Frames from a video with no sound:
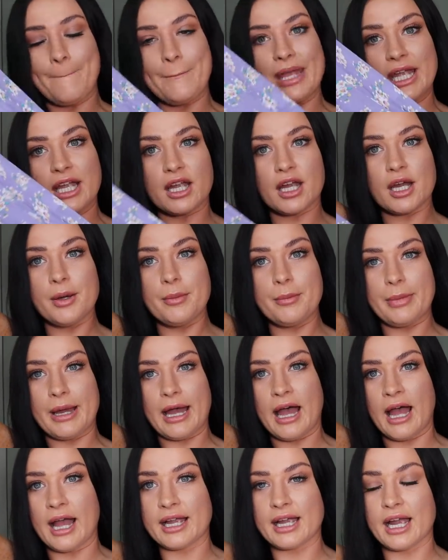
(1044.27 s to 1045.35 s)
big
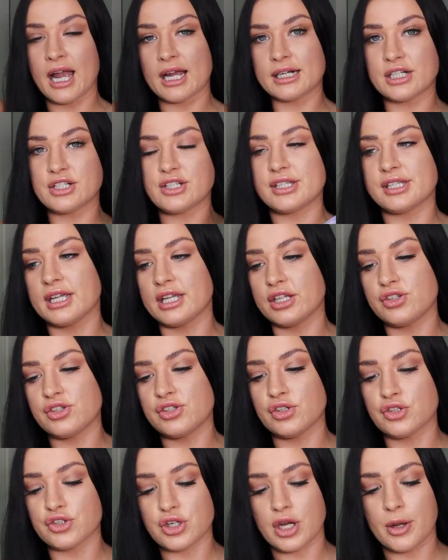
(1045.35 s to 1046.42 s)
comeback, and I just think it's
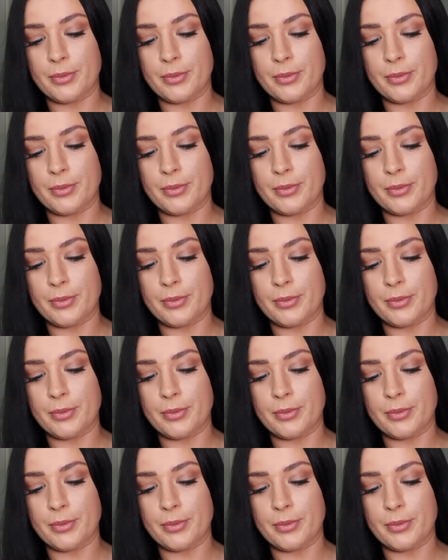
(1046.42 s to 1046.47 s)
such